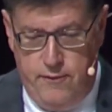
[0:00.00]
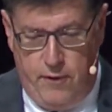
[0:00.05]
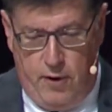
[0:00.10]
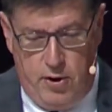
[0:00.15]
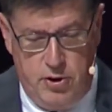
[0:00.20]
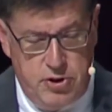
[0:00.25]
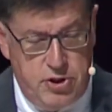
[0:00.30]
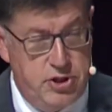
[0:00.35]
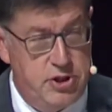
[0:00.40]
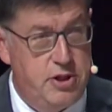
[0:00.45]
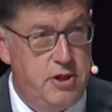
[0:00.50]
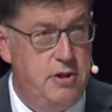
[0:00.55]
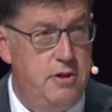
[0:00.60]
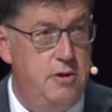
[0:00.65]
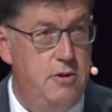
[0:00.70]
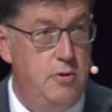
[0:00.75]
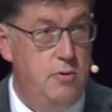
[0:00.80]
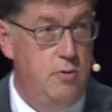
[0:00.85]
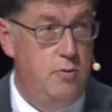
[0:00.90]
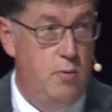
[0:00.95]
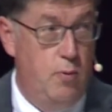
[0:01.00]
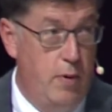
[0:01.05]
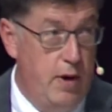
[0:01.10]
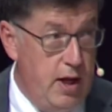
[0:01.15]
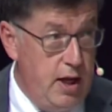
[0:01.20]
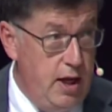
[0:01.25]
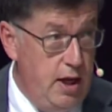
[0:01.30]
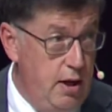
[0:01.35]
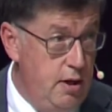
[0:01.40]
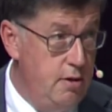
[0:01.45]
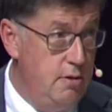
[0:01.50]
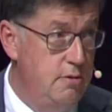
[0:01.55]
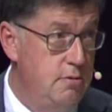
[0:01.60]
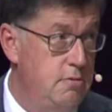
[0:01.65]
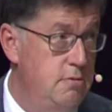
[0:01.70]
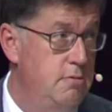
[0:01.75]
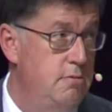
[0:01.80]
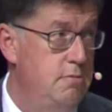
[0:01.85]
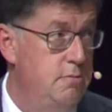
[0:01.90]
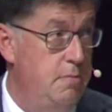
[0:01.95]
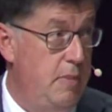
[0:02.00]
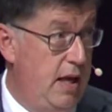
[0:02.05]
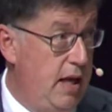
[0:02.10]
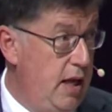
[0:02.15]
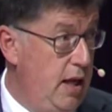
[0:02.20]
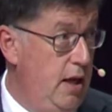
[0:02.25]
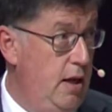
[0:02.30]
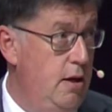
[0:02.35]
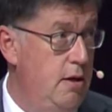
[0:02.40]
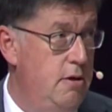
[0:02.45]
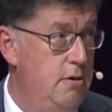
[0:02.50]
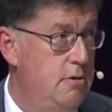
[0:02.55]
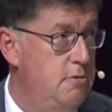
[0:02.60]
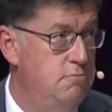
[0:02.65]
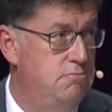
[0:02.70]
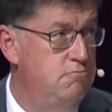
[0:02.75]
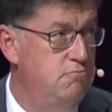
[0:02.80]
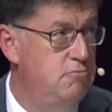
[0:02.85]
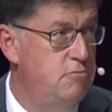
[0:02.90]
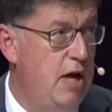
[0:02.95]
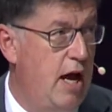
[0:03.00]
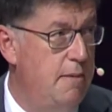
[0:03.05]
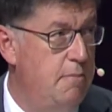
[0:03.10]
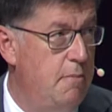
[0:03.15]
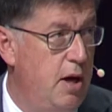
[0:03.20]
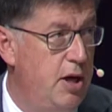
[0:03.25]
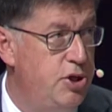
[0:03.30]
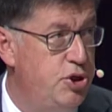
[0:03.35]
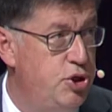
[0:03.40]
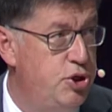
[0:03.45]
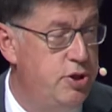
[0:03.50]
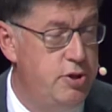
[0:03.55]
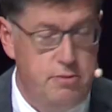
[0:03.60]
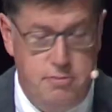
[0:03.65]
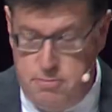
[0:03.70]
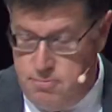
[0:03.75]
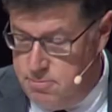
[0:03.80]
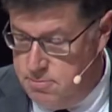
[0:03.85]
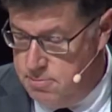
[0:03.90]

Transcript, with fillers: First, we, me, not much.